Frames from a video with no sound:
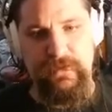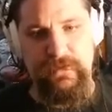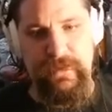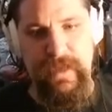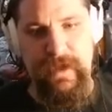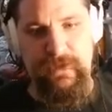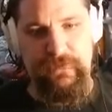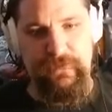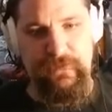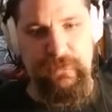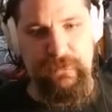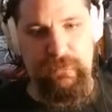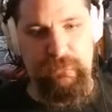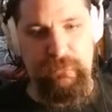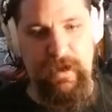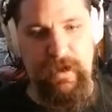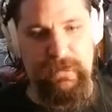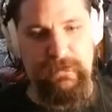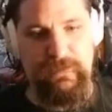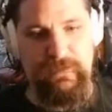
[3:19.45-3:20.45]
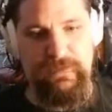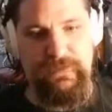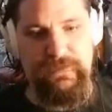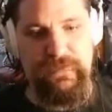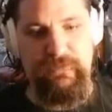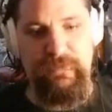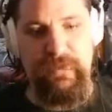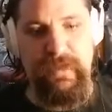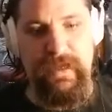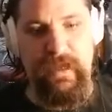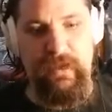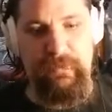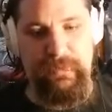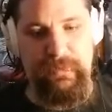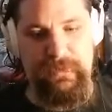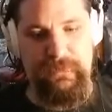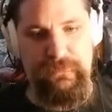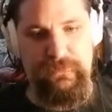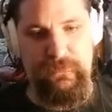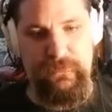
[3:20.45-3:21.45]
That was a little reckless of me, I'll be
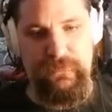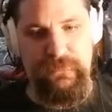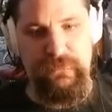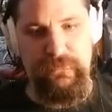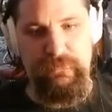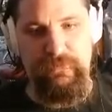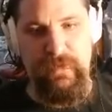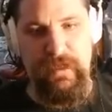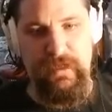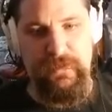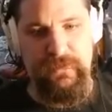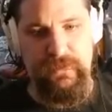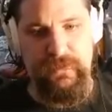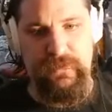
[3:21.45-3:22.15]
the first to admit.